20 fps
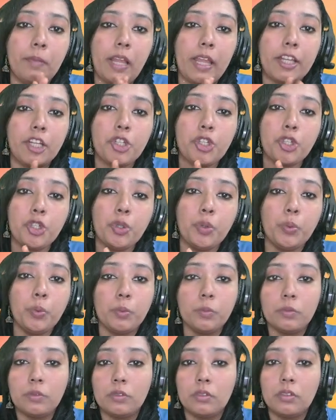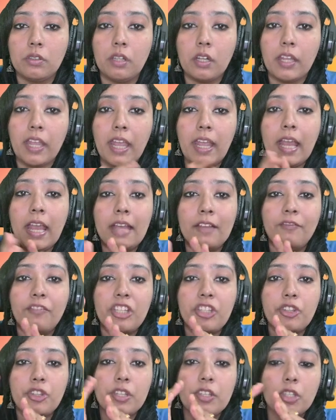shoe, okay,
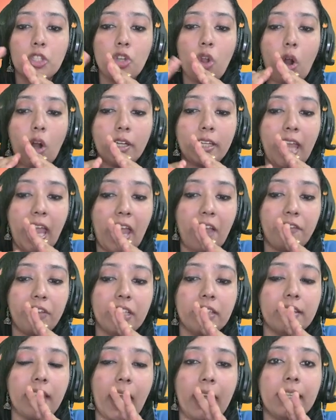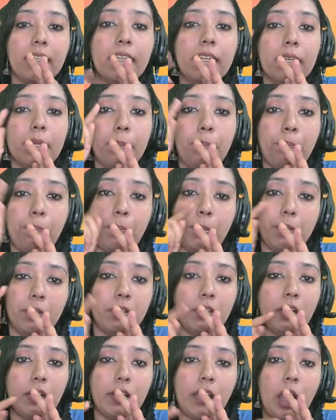which is not having that grip
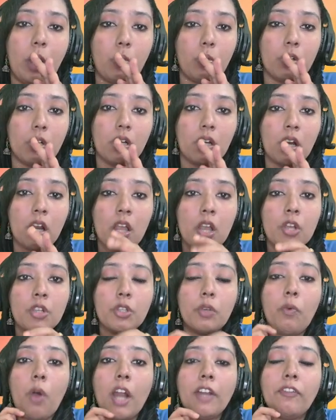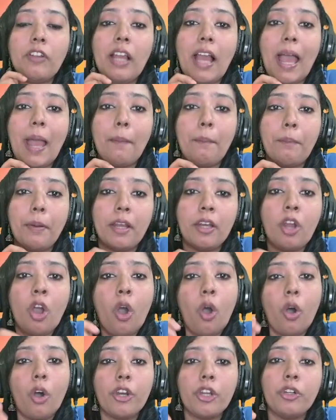down. So what will happen?
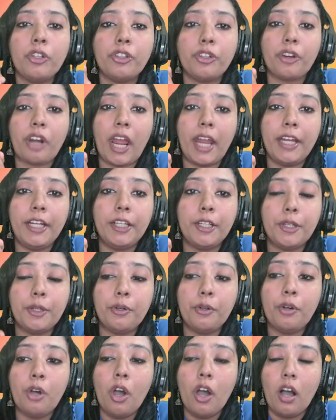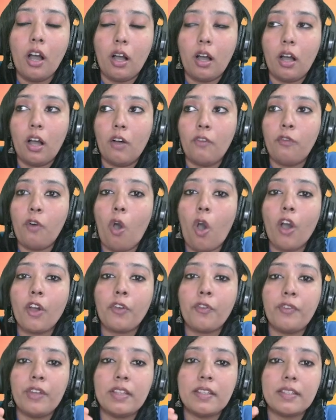Or you try to
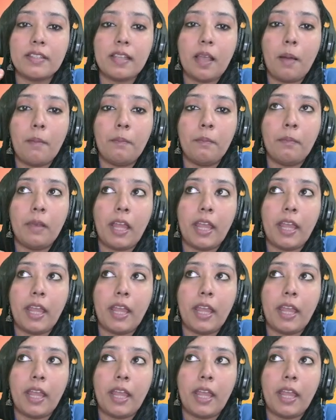walk with some